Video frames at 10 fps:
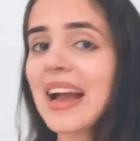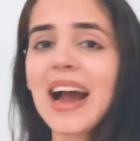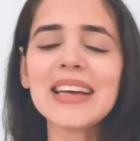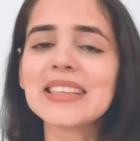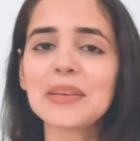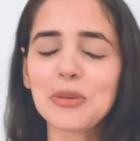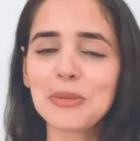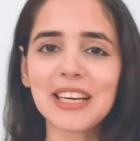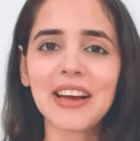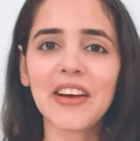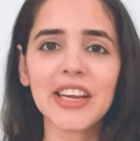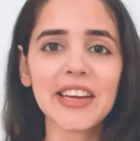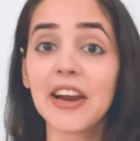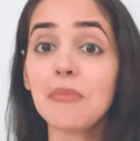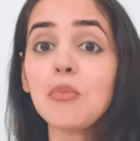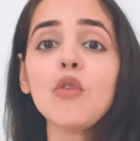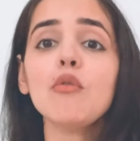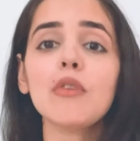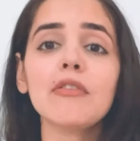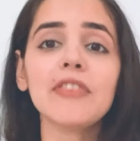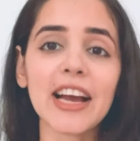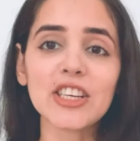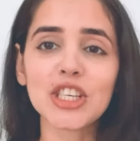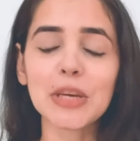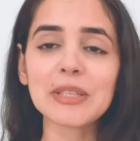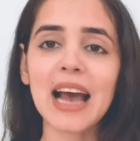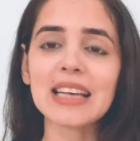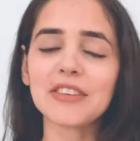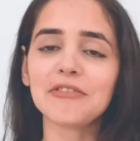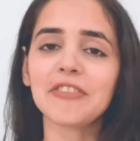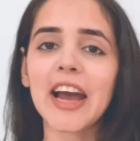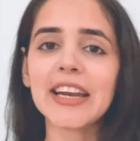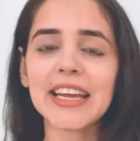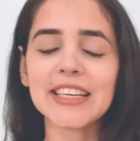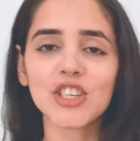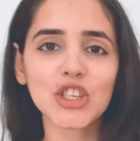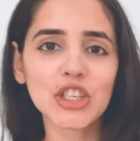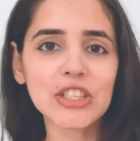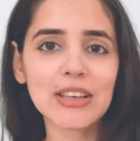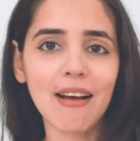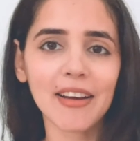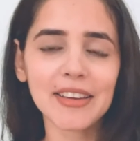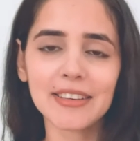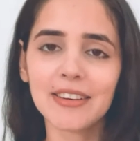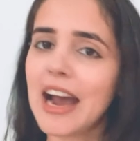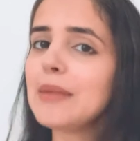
Guys, I'm Sumita Karir and move over flagships as the fan editions are here.